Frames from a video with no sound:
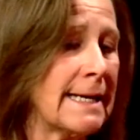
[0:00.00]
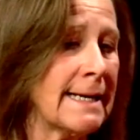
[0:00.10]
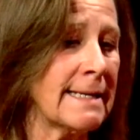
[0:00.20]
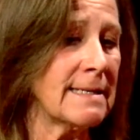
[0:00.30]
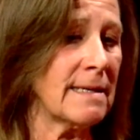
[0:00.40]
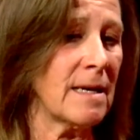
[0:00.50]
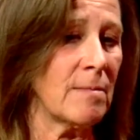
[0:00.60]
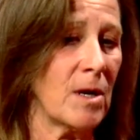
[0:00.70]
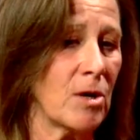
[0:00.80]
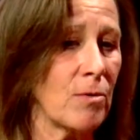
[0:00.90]
and
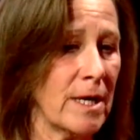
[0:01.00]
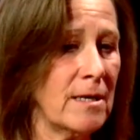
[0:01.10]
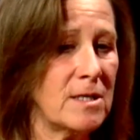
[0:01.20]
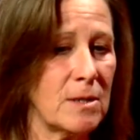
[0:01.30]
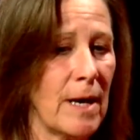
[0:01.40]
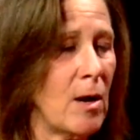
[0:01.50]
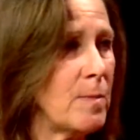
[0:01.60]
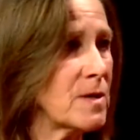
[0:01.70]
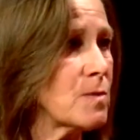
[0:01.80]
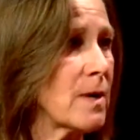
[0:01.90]
agreed to
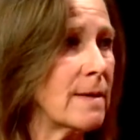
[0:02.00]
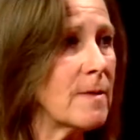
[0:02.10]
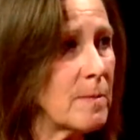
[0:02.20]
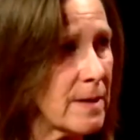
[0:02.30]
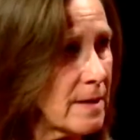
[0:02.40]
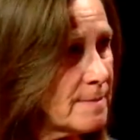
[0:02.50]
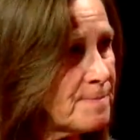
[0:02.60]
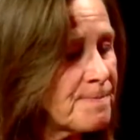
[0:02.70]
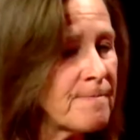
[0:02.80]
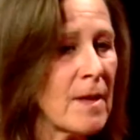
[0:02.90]
help us write the bill.
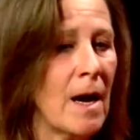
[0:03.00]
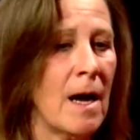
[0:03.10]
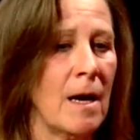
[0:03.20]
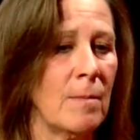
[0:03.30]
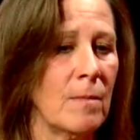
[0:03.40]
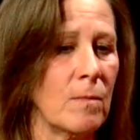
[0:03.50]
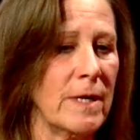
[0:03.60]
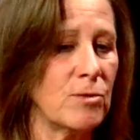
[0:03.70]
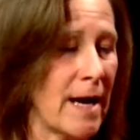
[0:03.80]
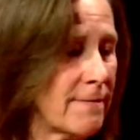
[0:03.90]
Yeah.
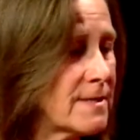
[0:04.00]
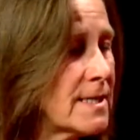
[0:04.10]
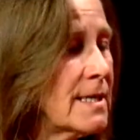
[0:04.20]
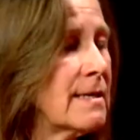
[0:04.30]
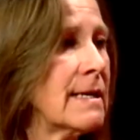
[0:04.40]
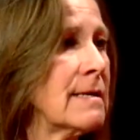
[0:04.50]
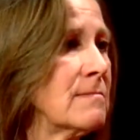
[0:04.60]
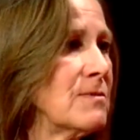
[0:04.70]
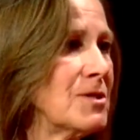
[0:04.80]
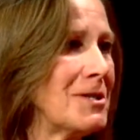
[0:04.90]
We drafted it
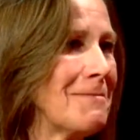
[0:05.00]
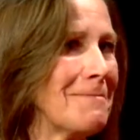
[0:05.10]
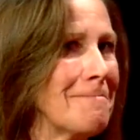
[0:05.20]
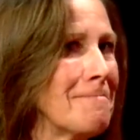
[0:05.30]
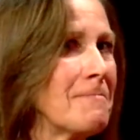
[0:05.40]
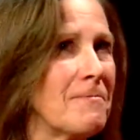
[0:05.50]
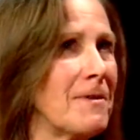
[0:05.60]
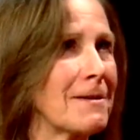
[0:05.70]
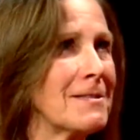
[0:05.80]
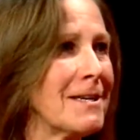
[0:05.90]
and she
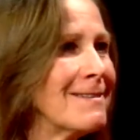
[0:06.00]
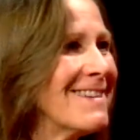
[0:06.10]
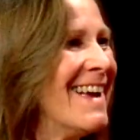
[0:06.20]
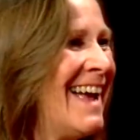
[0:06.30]
fixed it.